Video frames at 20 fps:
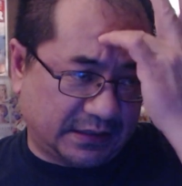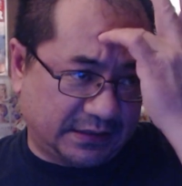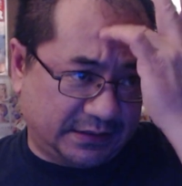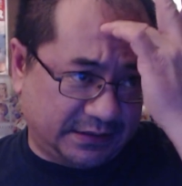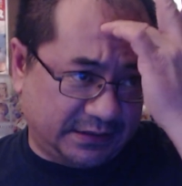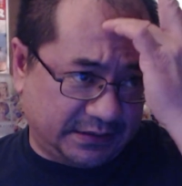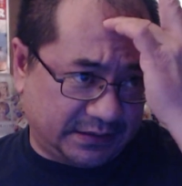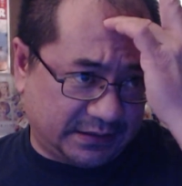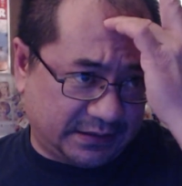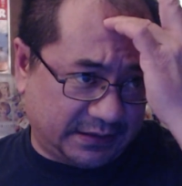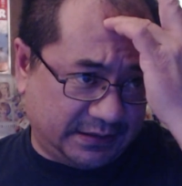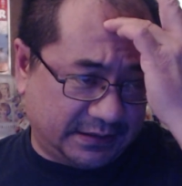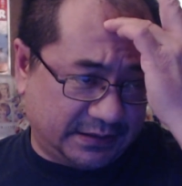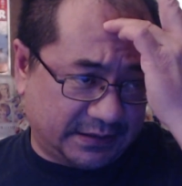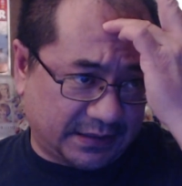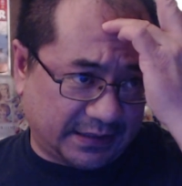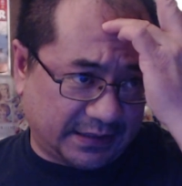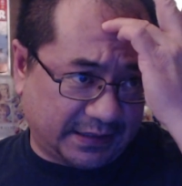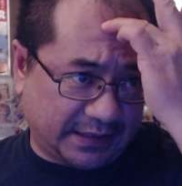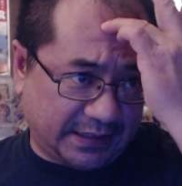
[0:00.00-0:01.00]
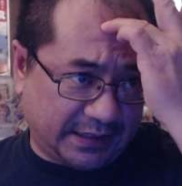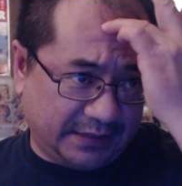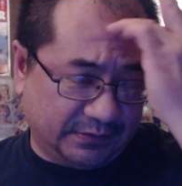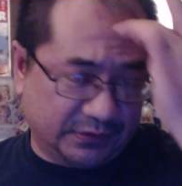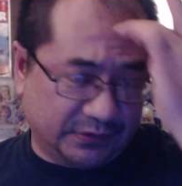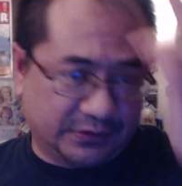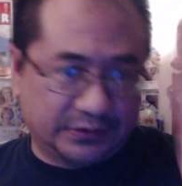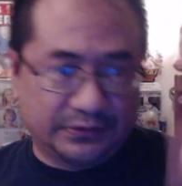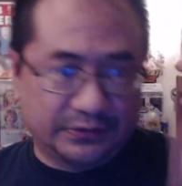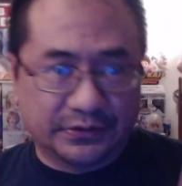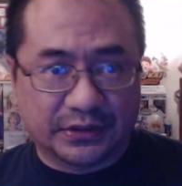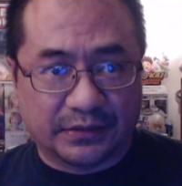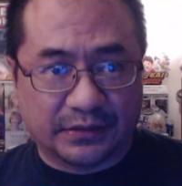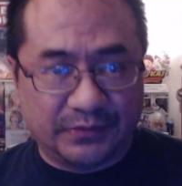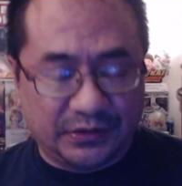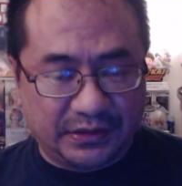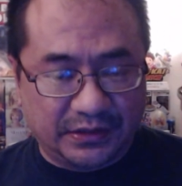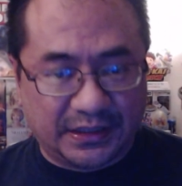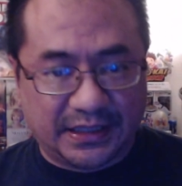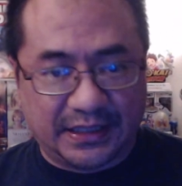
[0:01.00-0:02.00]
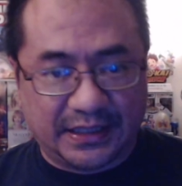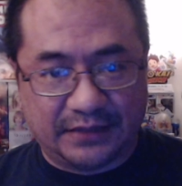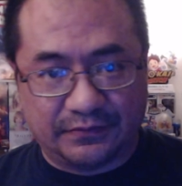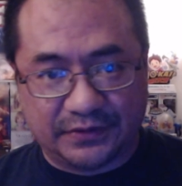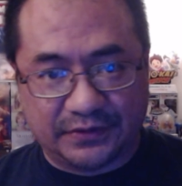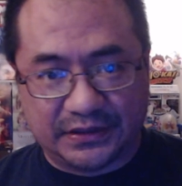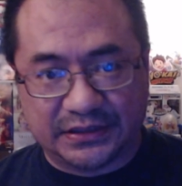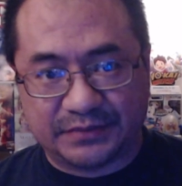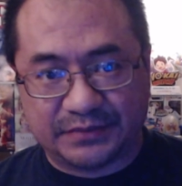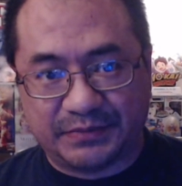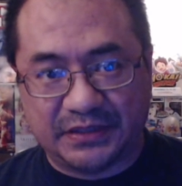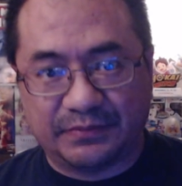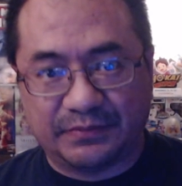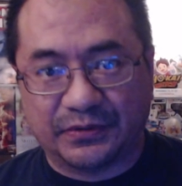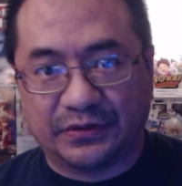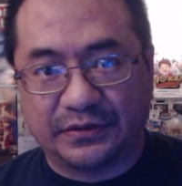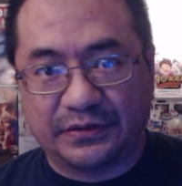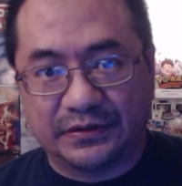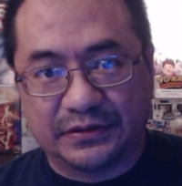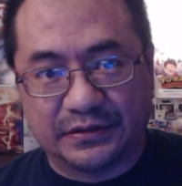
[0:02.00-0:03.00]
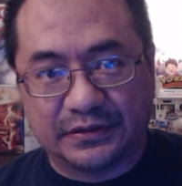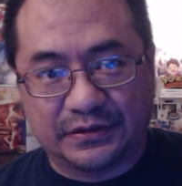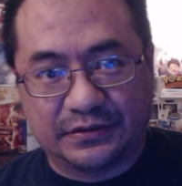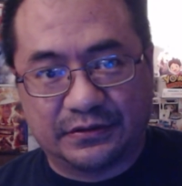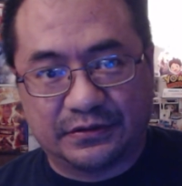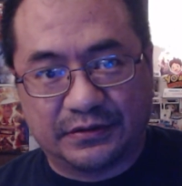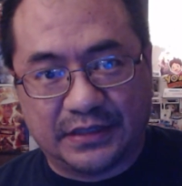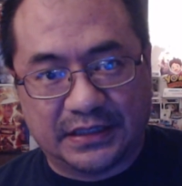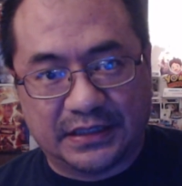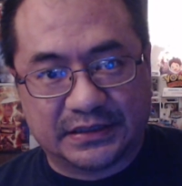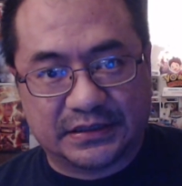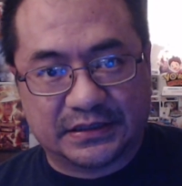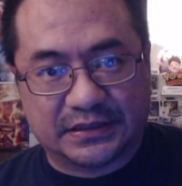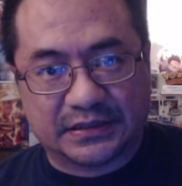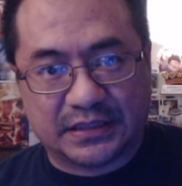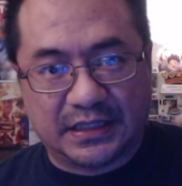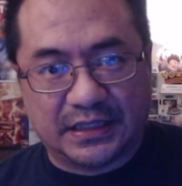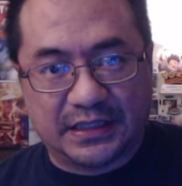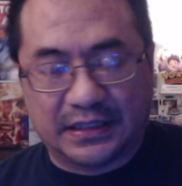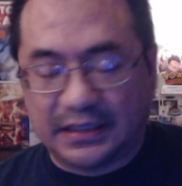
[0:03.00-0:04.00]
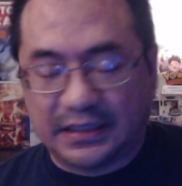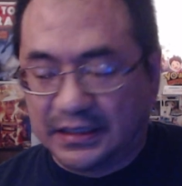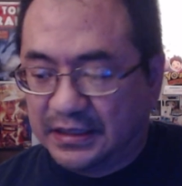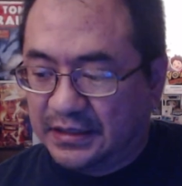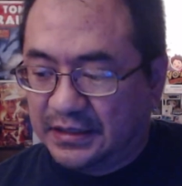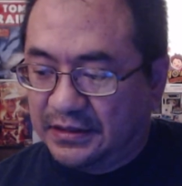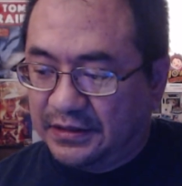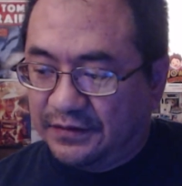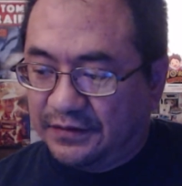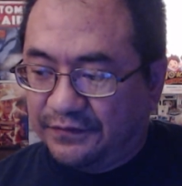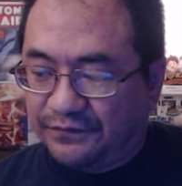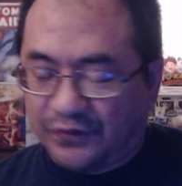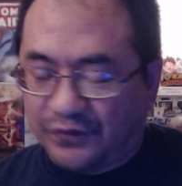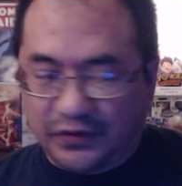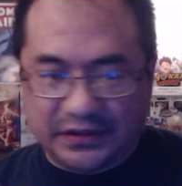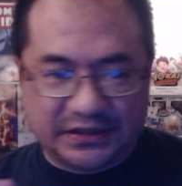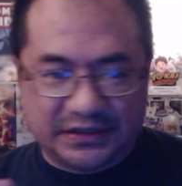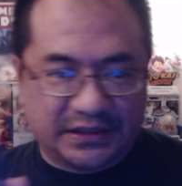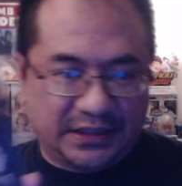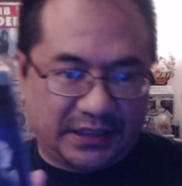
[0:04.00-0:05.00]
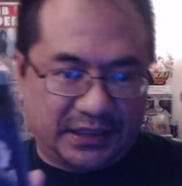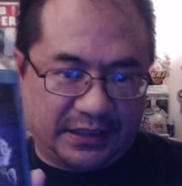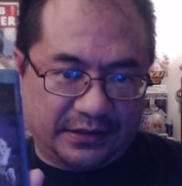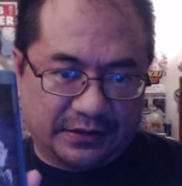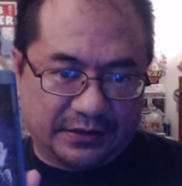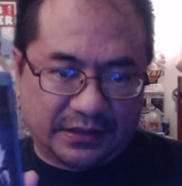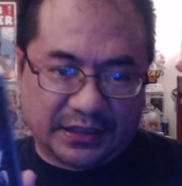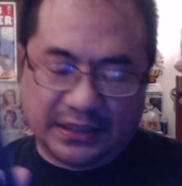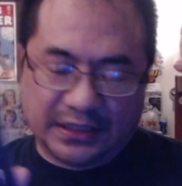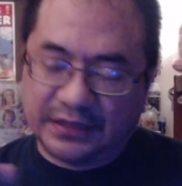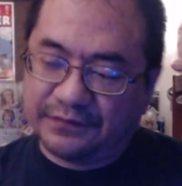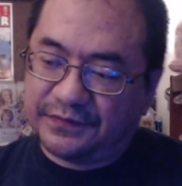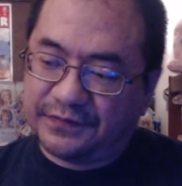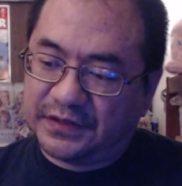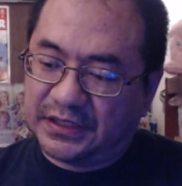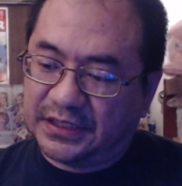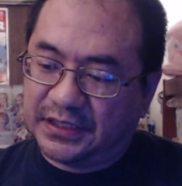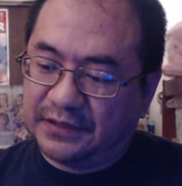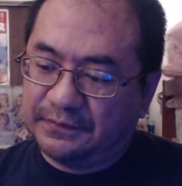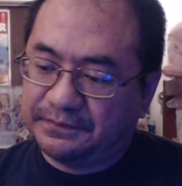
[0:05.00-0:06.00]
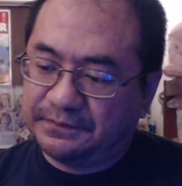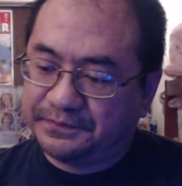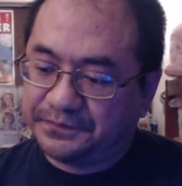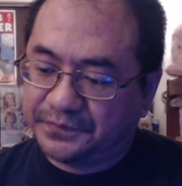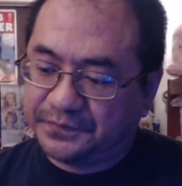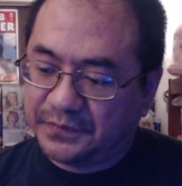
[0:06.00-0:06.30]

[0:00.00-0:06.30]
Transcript: he's like able to communicate with these people, you know, as this like voice in the air kind of thing.